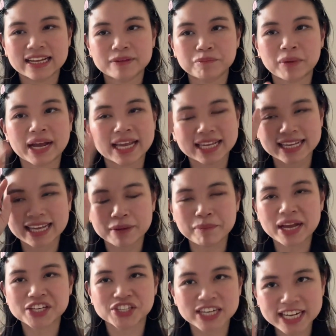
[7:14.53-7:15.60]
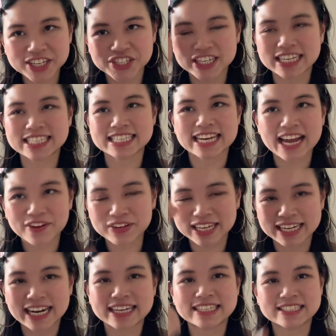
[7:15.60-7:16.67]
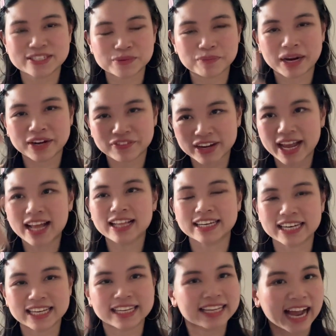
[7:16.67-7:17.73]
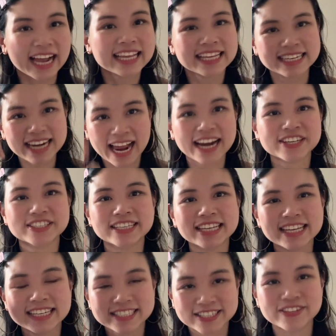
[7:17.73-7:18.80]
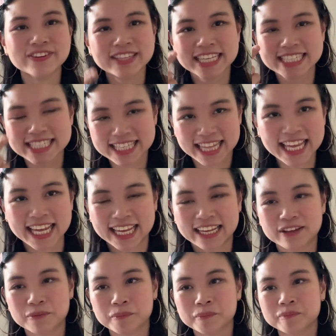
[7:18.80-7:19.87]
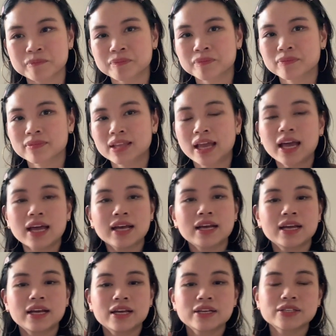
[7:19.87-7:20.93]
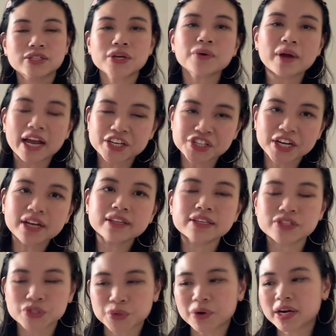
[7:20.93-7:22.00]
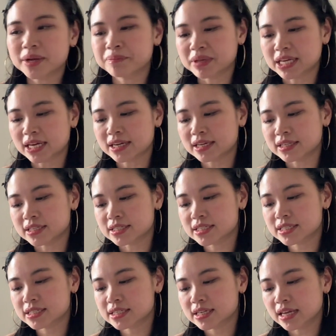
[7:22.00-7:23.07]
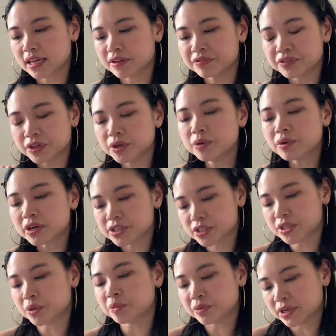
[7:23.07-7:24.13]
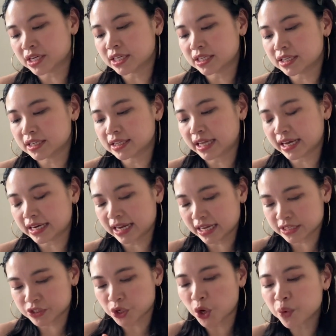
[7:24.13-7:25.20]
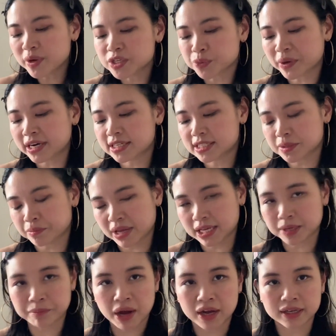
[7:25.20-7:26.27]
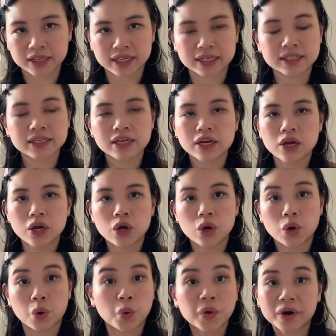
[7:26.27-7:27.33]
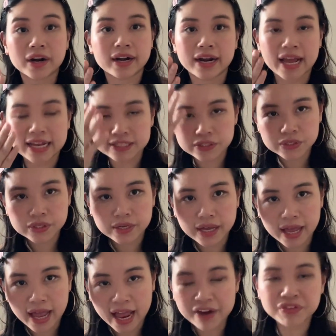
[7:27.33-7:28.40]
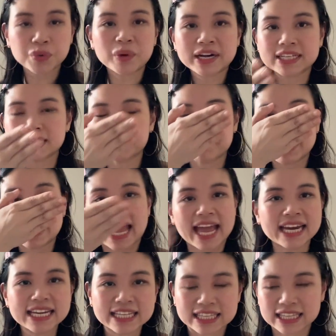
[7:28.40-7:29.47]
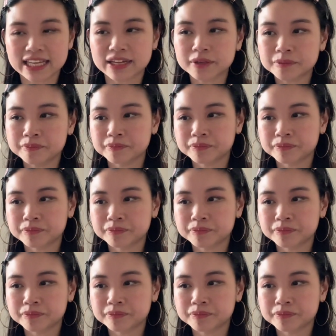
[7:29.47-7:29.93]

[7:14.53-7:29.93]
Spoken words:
My imagination is now connected to my reality. I can actually do this thing. So I share this story because if you are someone that has always wanted to make a manga, or has ever wanted to make anything,